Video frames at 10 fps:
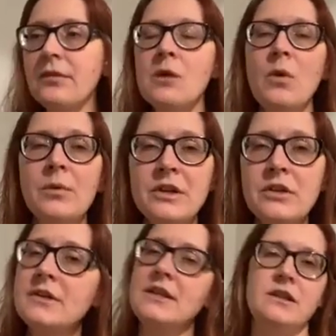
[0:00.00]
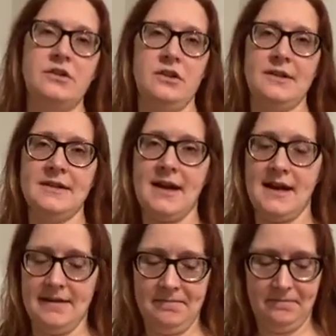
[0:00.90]
What would your t-shirt
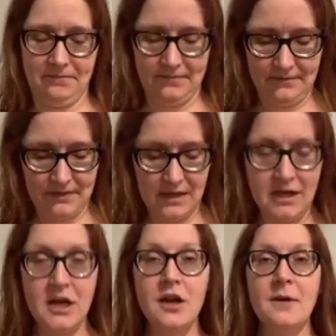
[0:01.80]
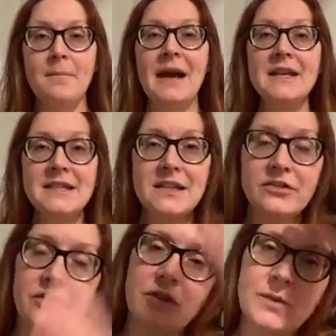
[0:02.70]
say? My
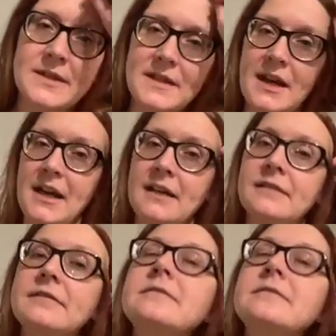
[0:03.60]
t-shirt would say,